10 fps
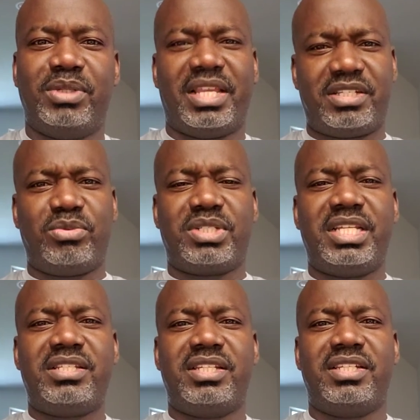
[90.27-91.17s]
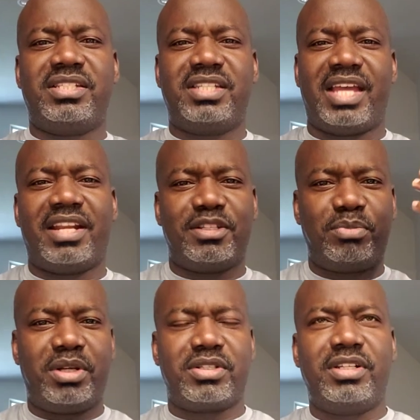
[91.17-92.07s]
as she was listening, she got this
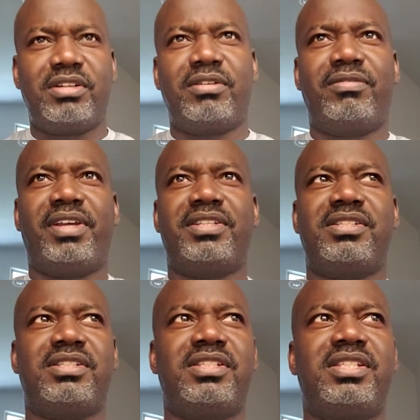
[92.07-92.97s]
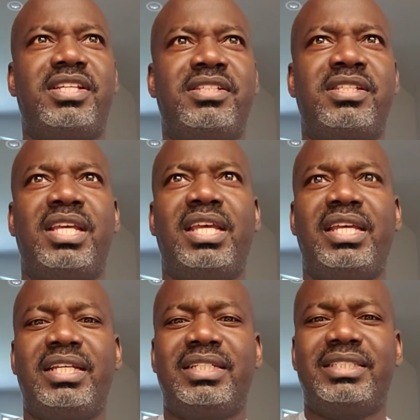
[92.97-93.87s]
puzzled look on her face. She says,
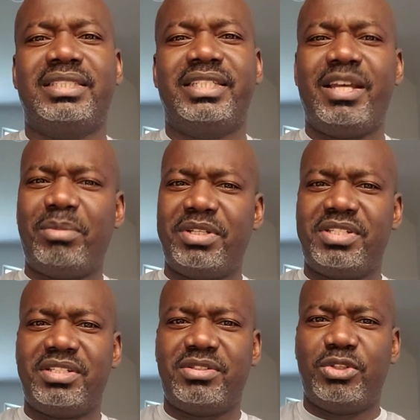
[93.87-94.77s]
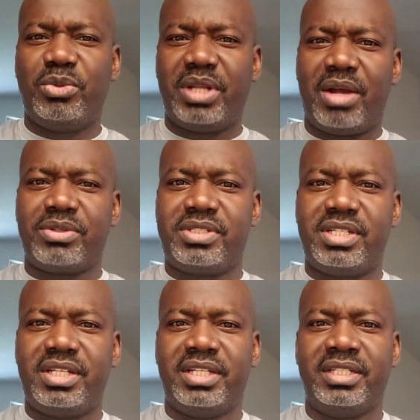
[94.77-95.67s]
"Yeah, but it's just you and our
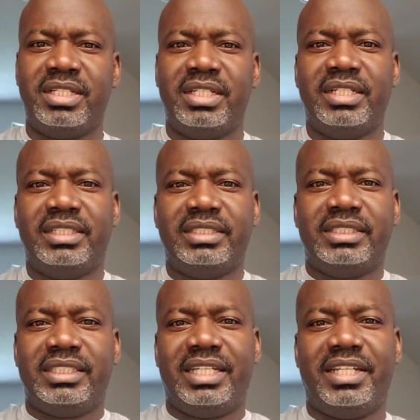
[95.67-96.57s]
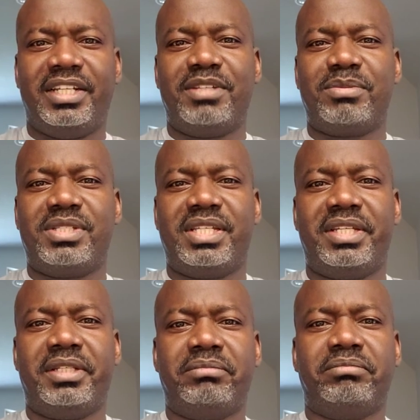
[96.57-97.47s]
son." And the husband
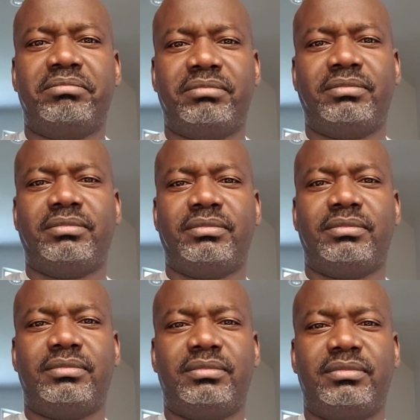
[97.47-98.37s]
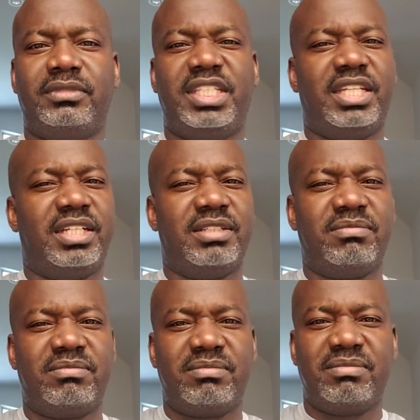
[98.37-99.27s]
said, "Yeah,
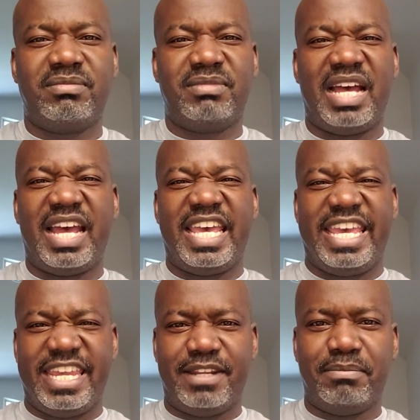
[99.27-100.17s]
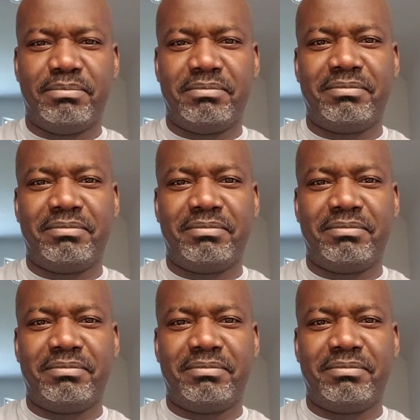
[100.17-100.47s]
I hate him."